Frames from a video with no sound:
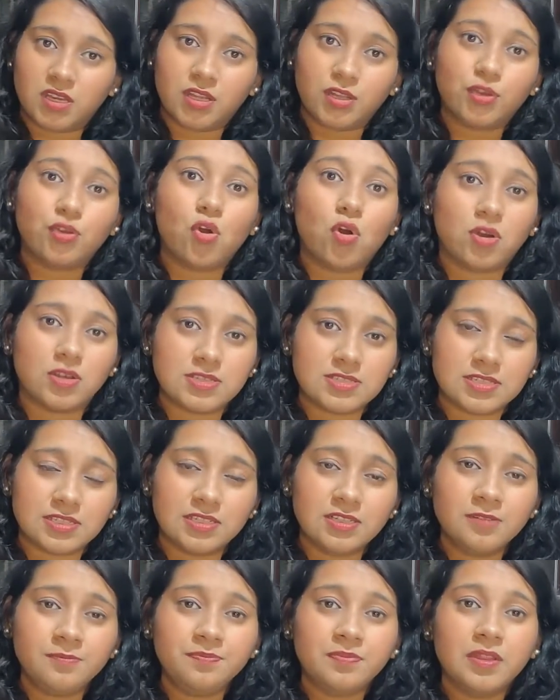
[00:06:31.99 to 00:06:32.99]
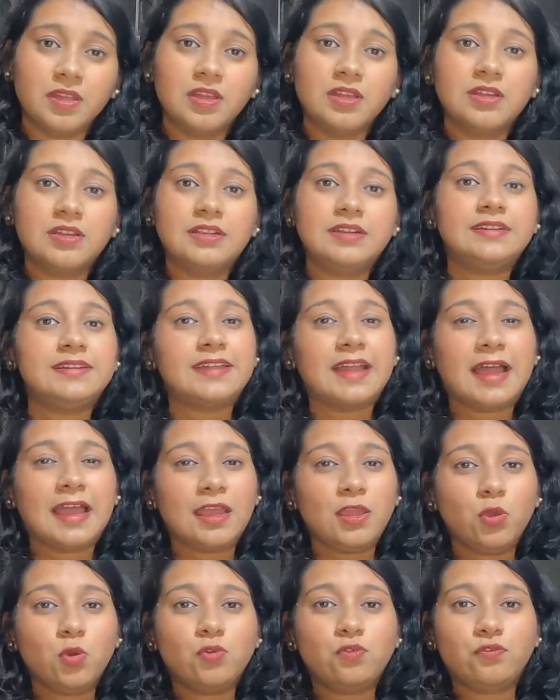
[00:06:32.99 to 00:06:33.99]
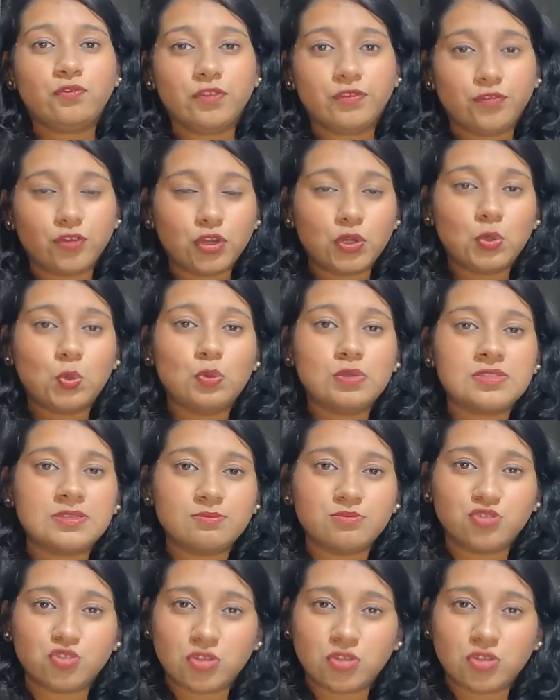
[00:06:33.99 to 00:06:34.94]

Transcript: in your hostel. Try, if you do some